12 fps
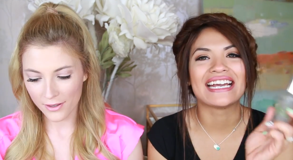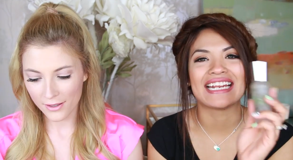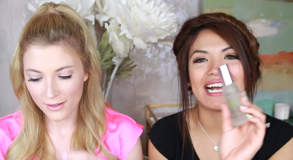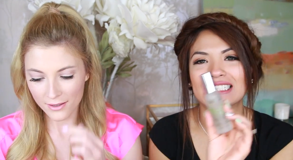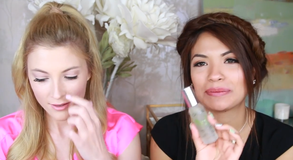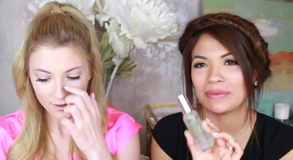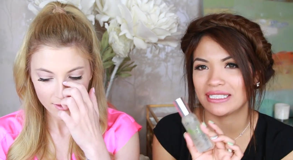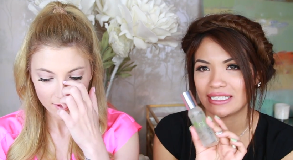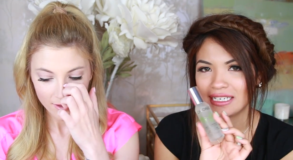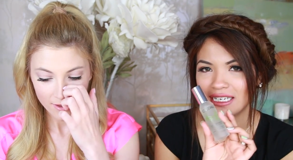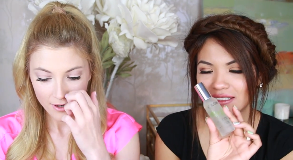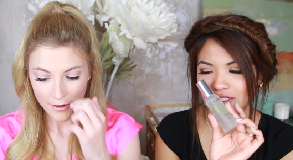Speaker 1: It has mint
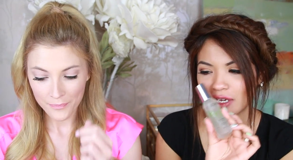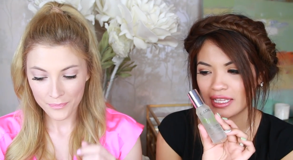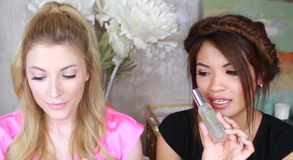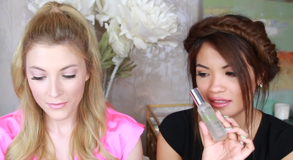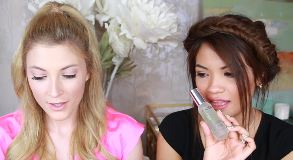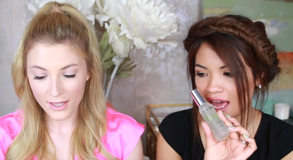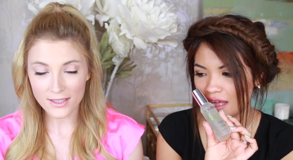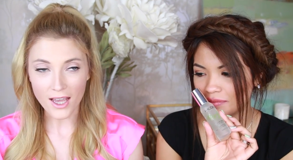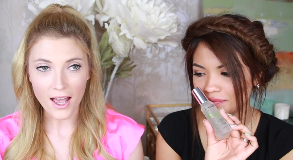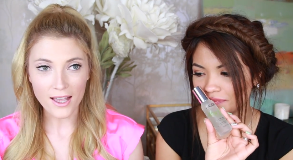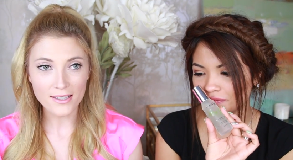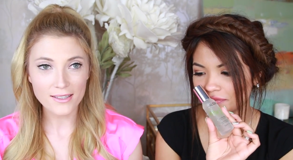in it, so I like that. It
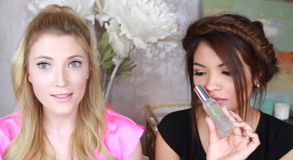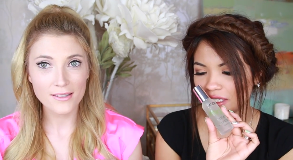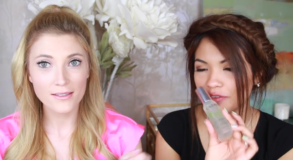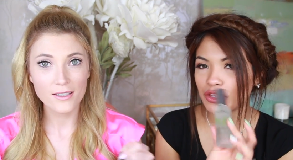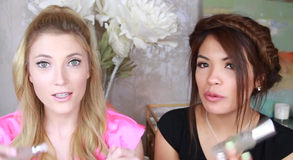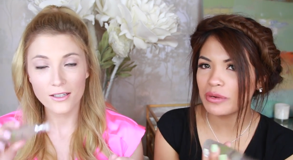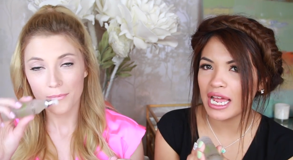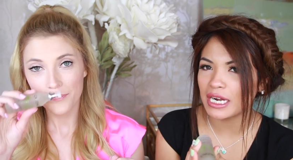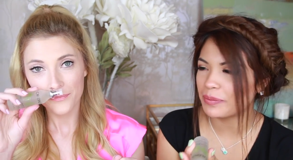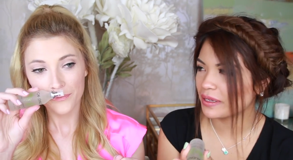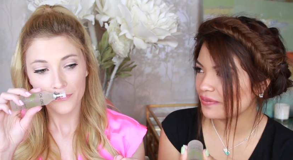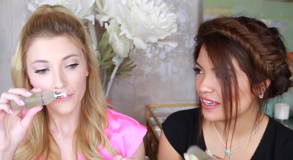does. Even though I'm not a
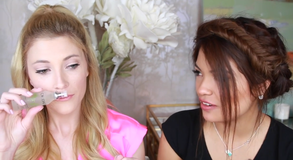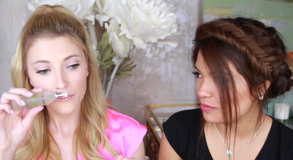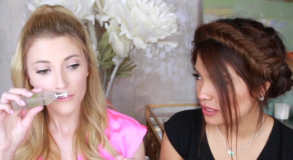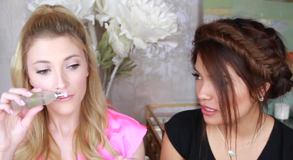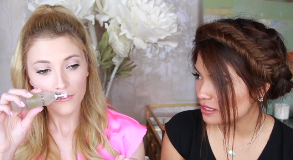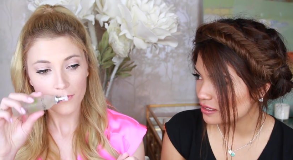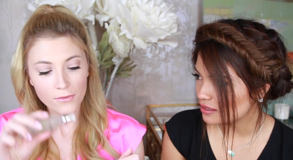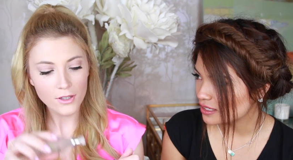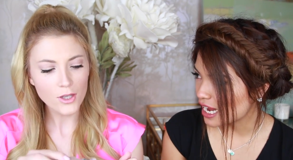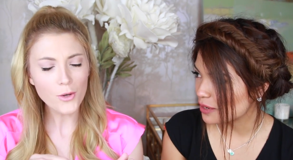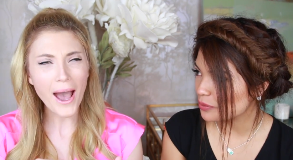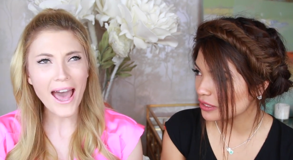big fan of mint. You I had